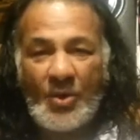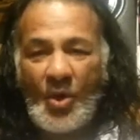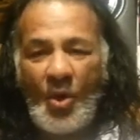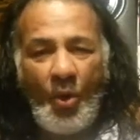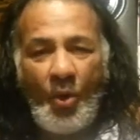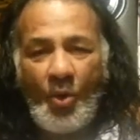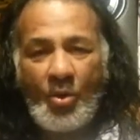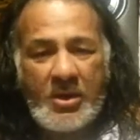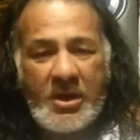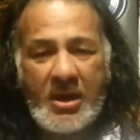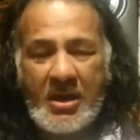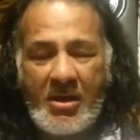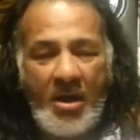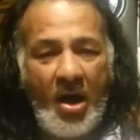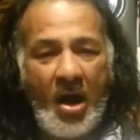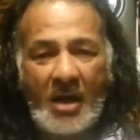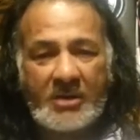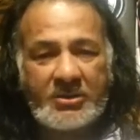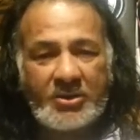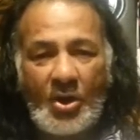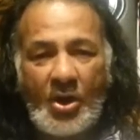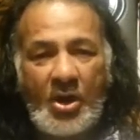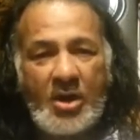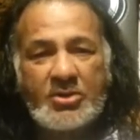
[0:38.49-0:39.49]
Only
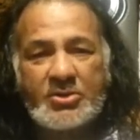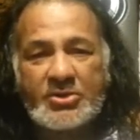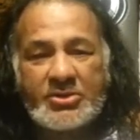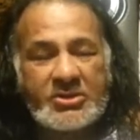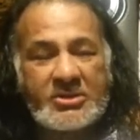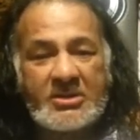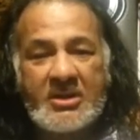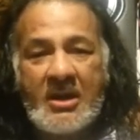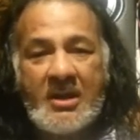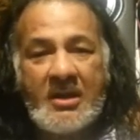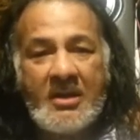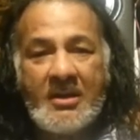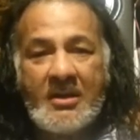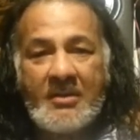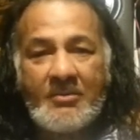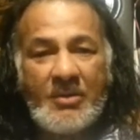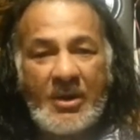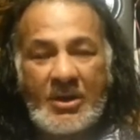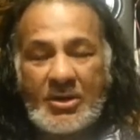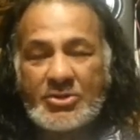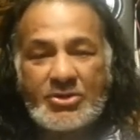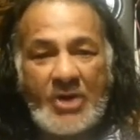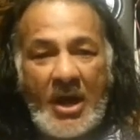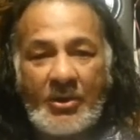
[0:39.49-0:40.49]
God knows,
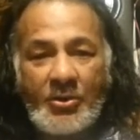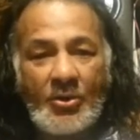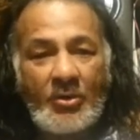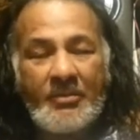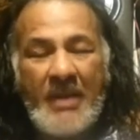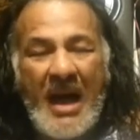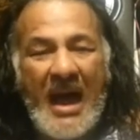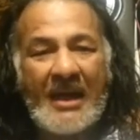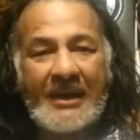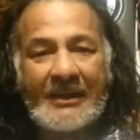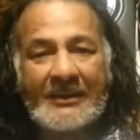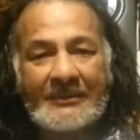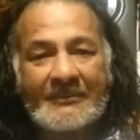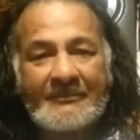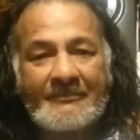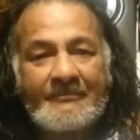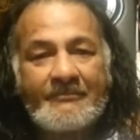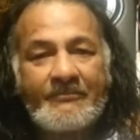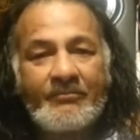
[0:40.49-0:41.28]
because I don't buy it.